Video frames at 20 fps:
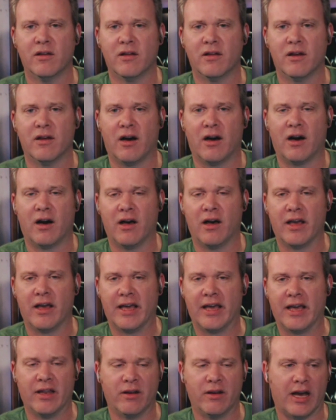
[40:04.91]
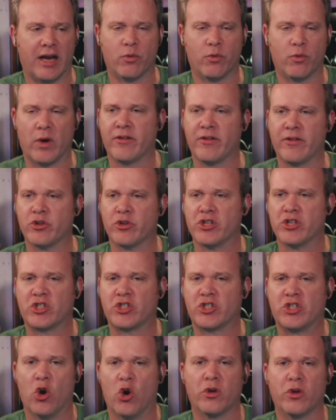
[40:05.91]
and I'd rather just
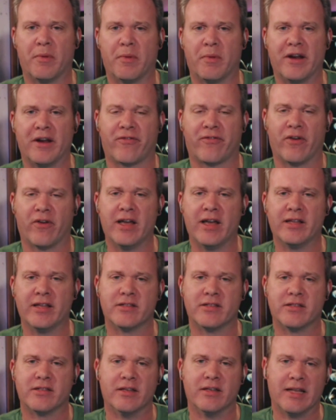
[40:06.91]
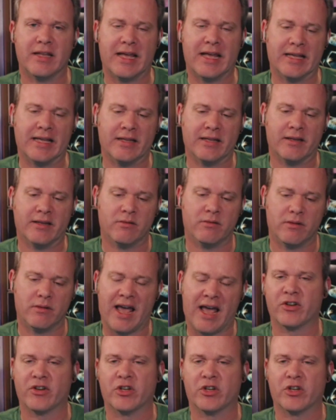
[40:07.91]
go with my friends and
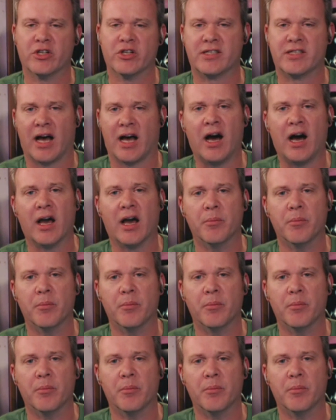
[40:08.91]
have a good time.